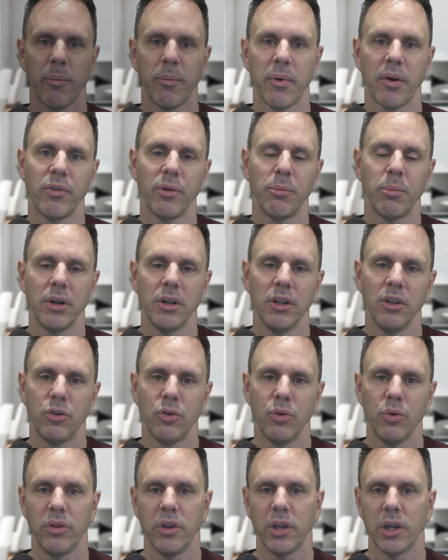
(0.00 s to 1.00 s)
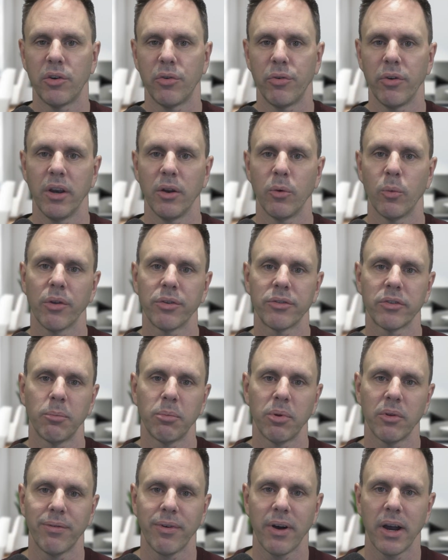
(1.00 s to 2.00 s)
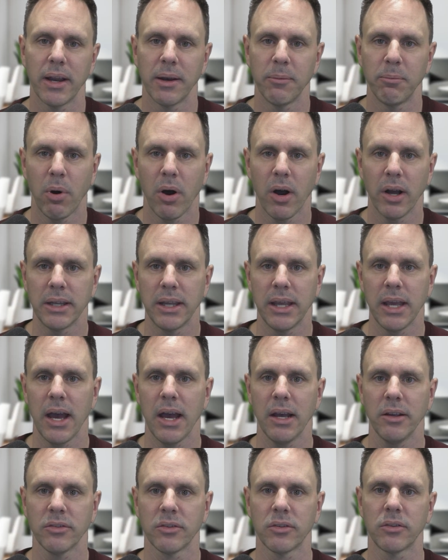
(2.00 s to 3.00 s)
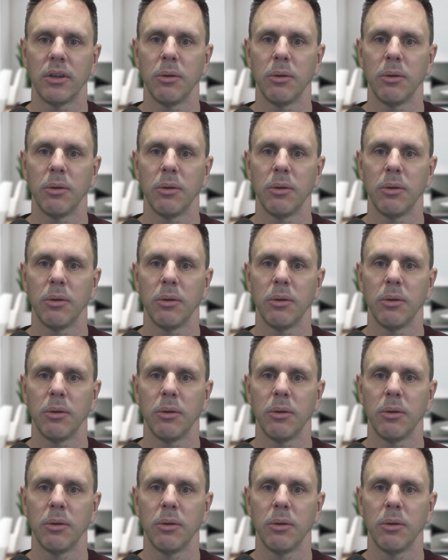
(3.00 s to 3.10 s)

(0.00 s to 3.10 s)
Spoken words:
everybody, to the Creating Wealth Simplified podcast,